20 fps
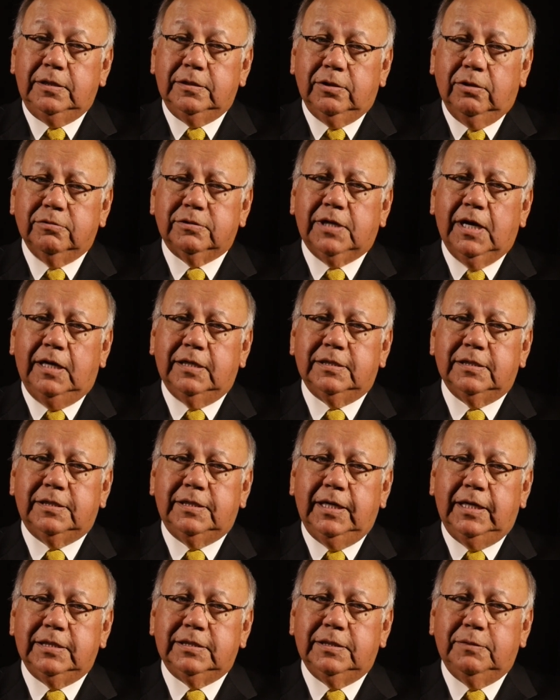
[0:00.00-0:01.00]
those kinds of
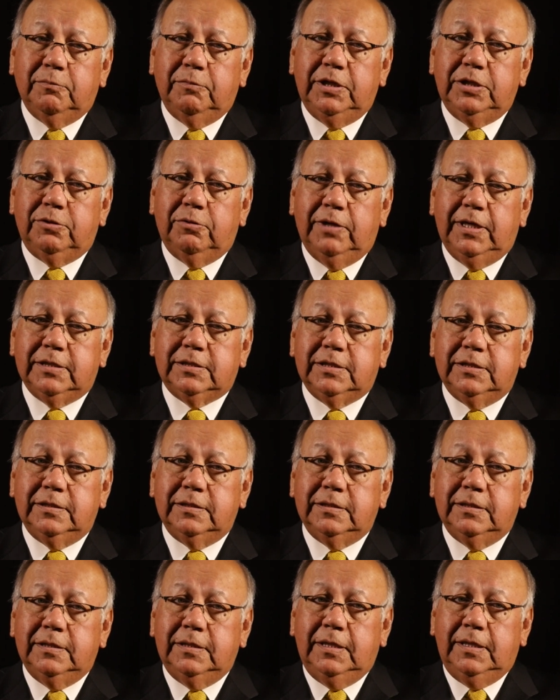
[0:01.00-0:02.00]
things that we addressed.
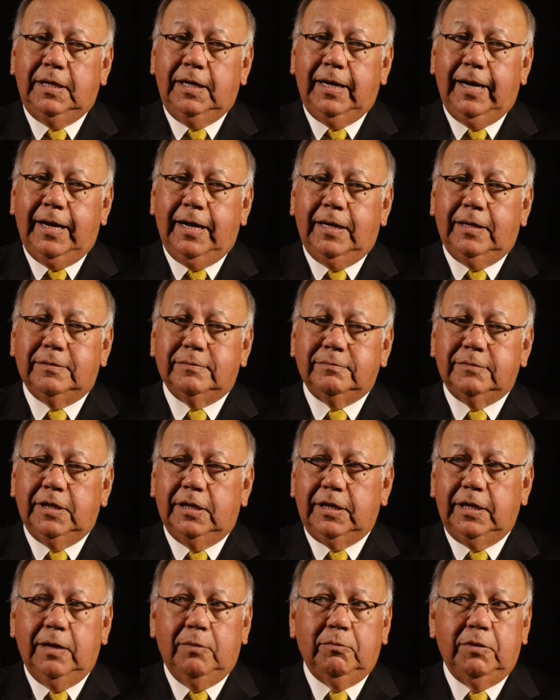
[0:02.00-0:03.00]
And
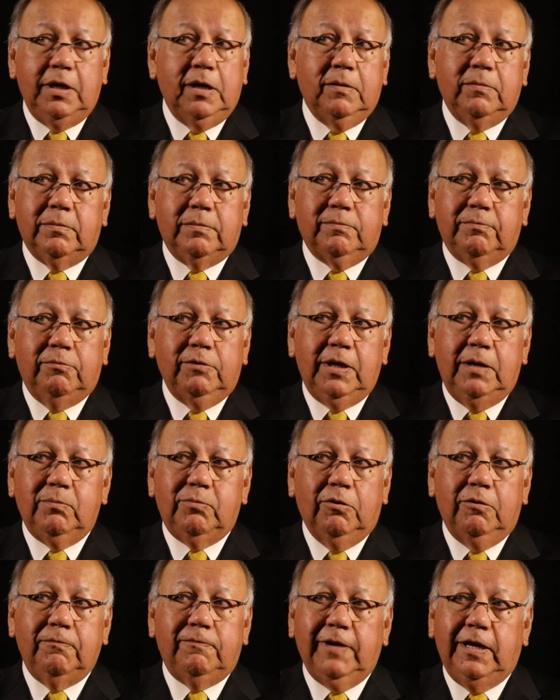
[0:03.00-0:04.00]
again, we didn't
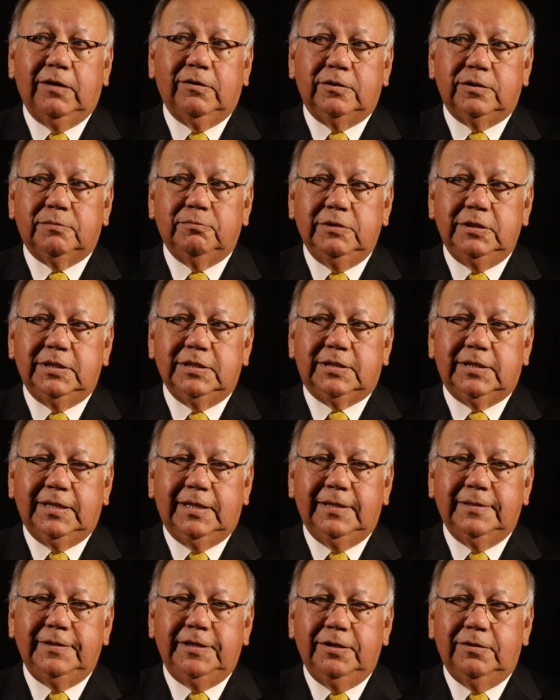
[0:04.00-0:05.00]
point fingers. We just
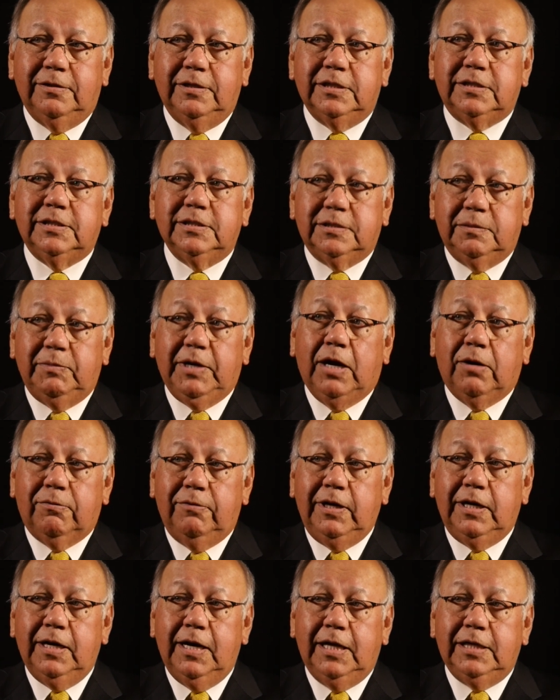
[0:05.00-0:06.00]
said, this is about
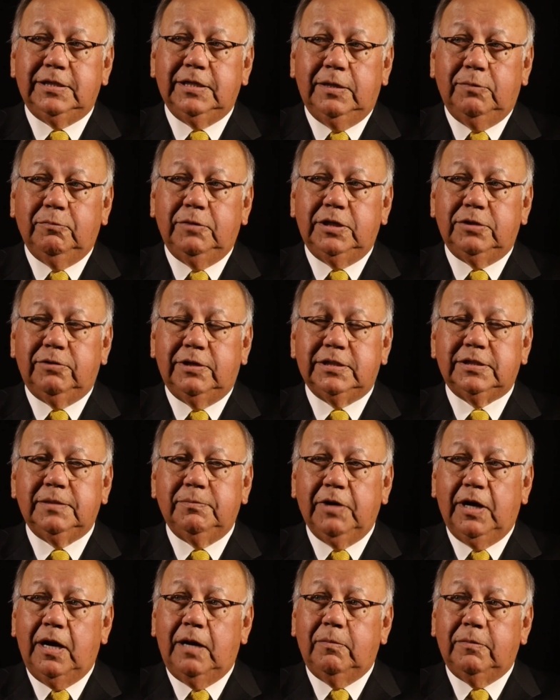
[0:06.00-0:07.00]
Creek Nation. We addressed
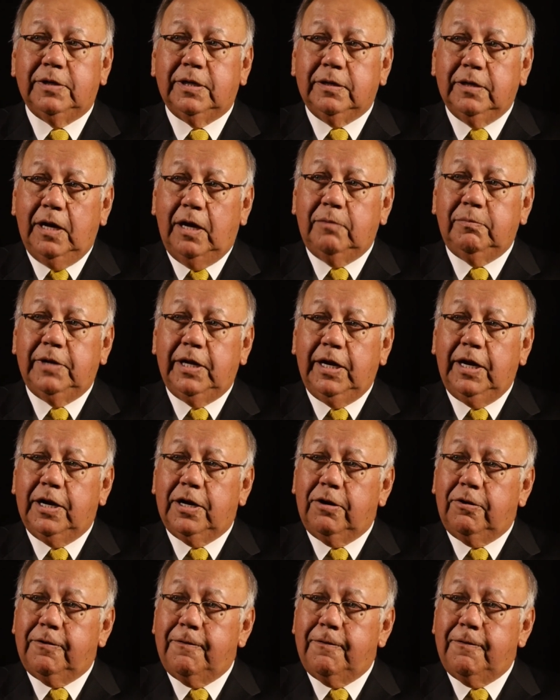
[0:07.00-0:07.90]
it and got them taken care